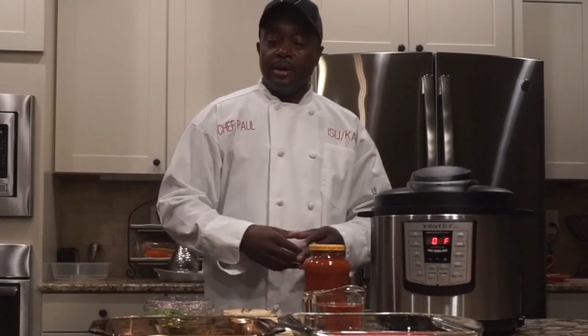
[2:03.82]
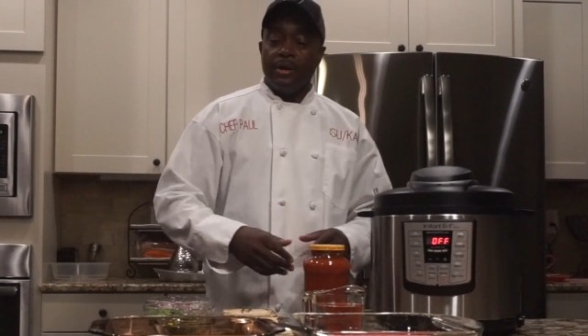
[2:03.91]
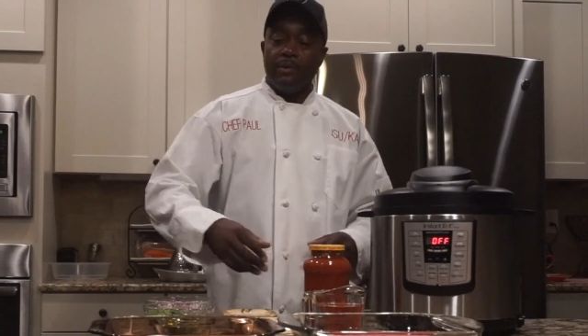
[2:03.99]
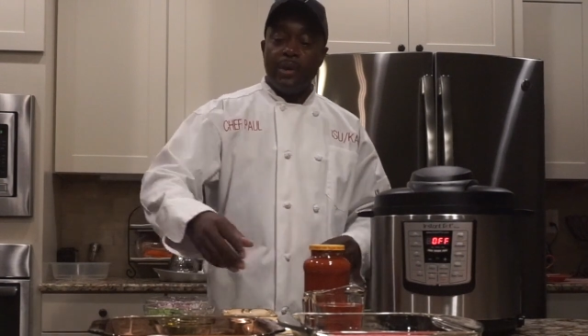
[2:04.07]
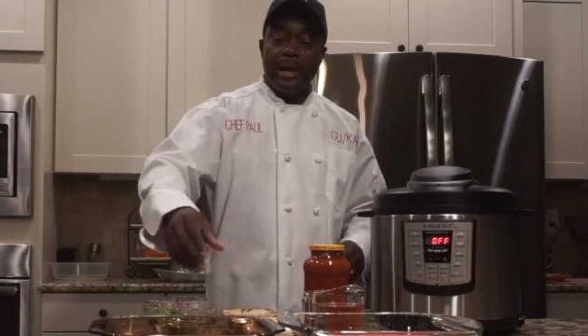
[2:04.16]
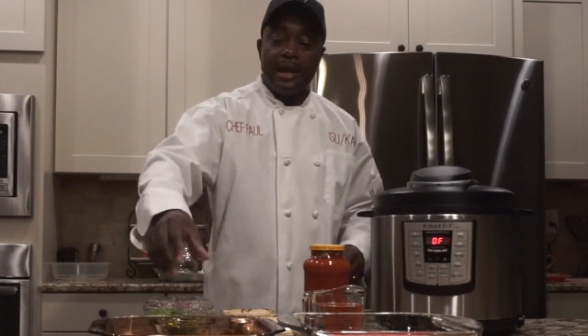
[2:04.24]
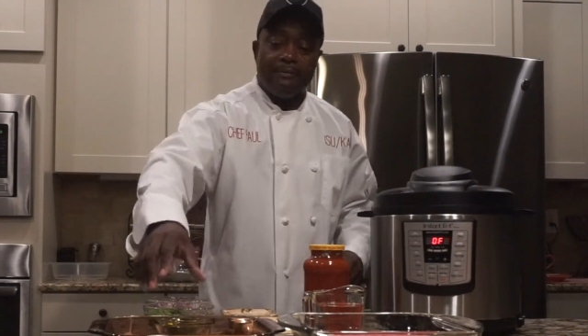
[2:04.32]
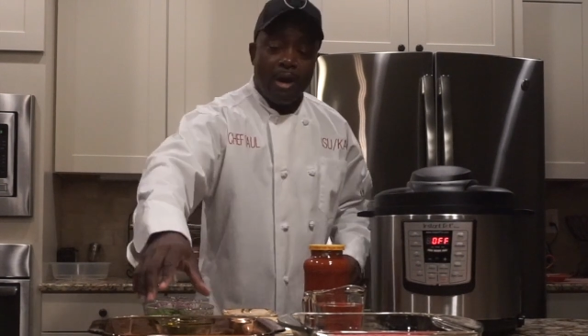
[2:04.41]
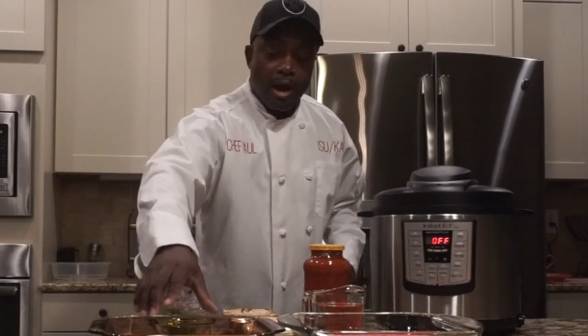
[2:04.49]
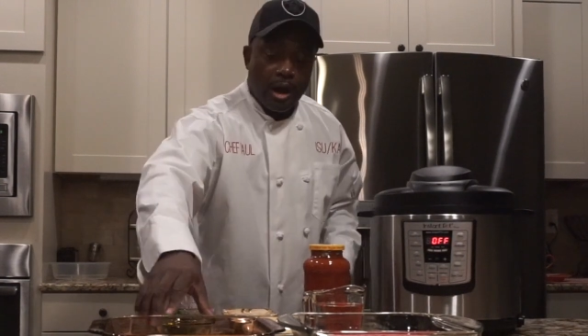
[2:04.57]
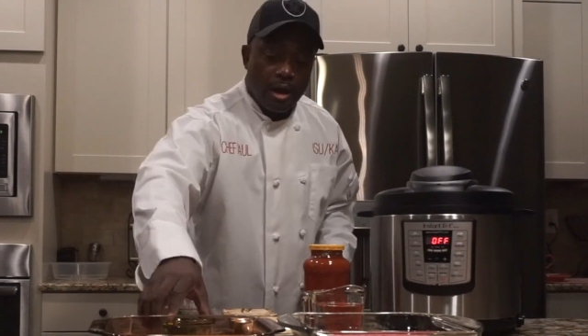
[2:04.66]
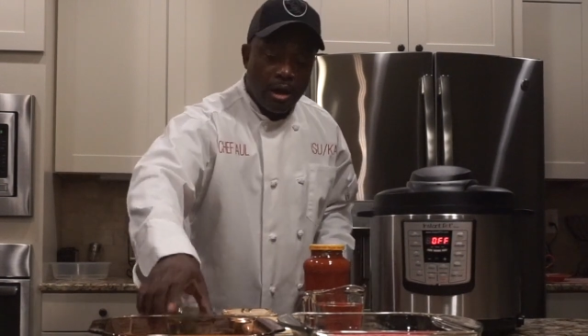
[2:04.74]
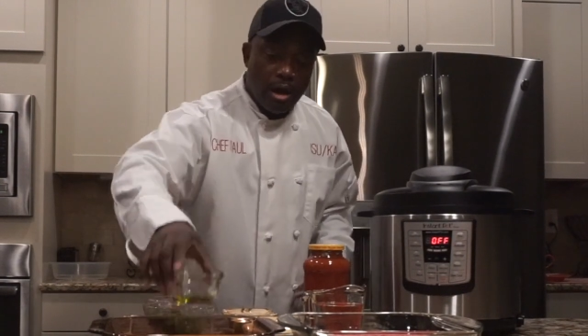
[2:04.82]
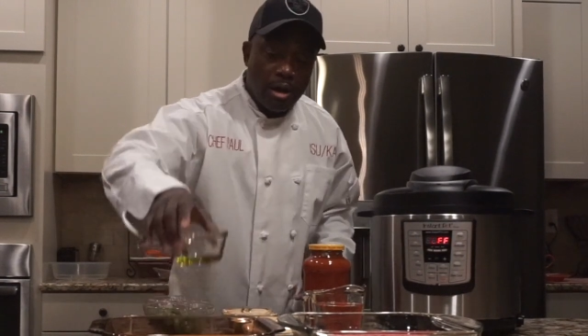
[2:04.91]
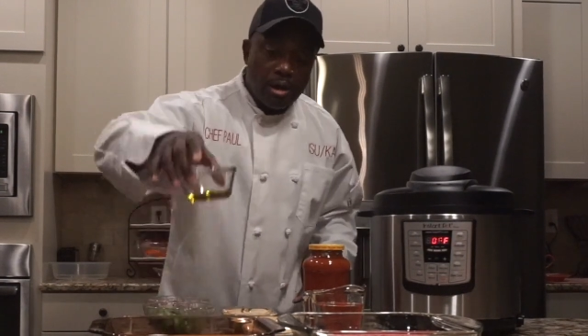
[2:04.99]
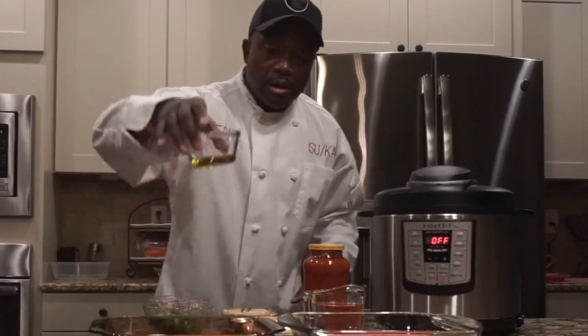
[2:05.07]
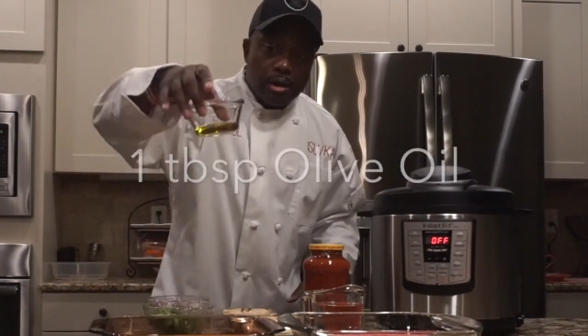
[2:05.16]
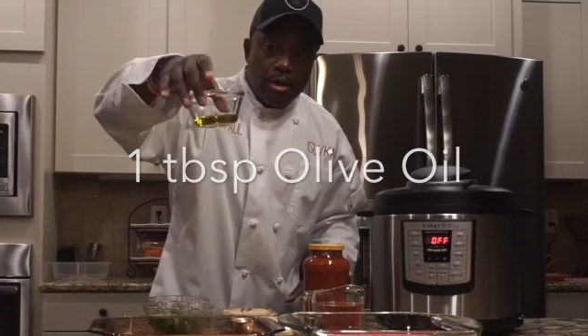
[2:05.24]
We have our
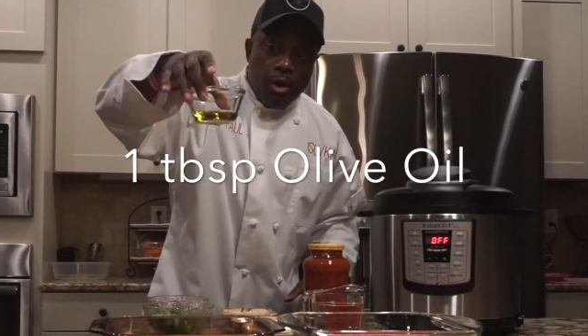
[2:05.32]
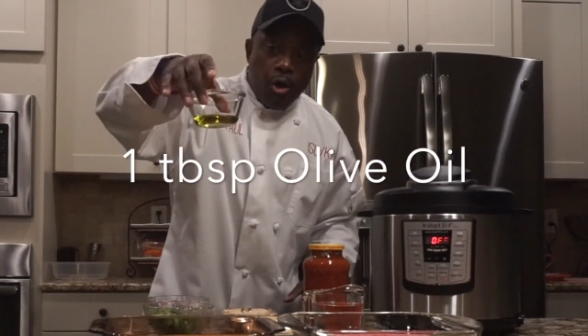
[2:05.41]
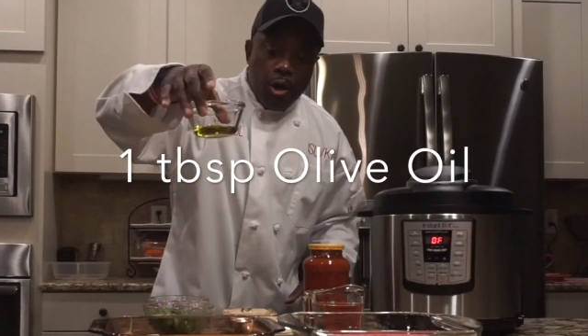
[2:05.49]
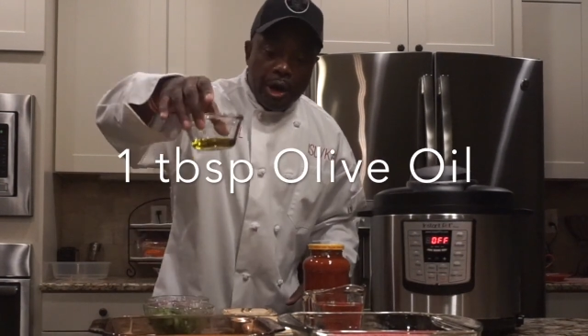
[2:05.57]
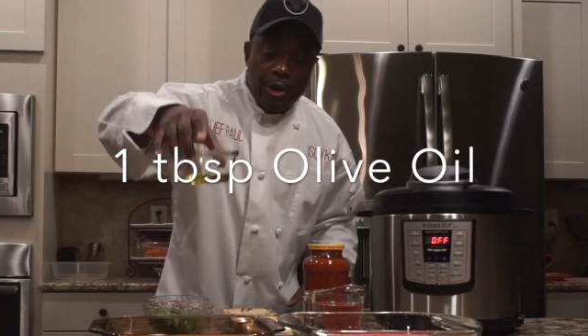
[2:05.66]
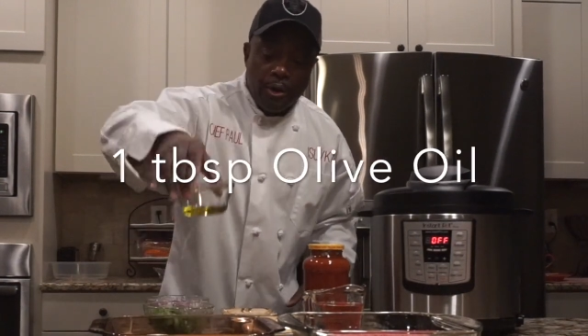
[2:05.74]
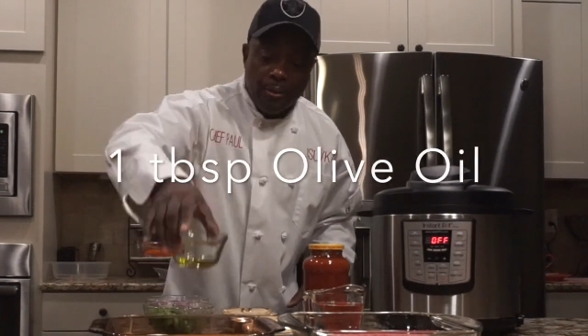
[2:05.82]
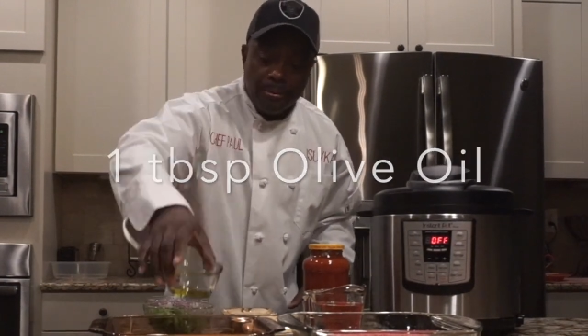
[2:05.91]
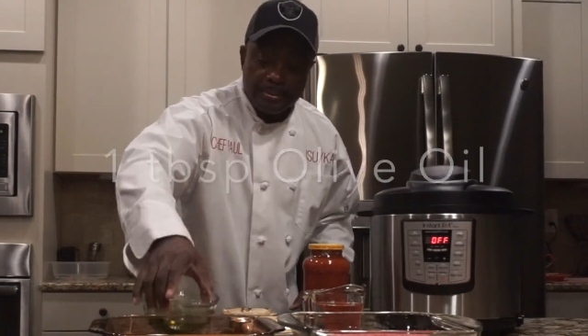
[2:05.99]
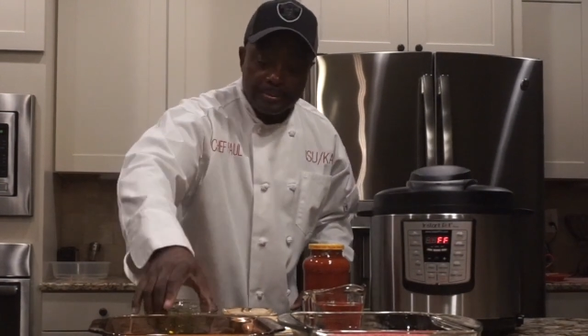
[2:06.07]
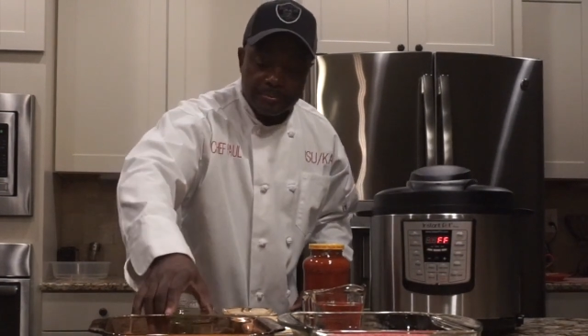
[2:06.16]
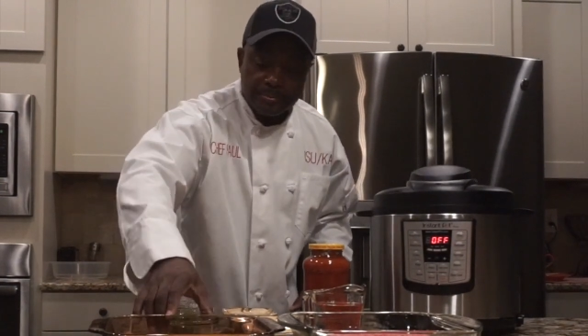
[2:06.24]
oil.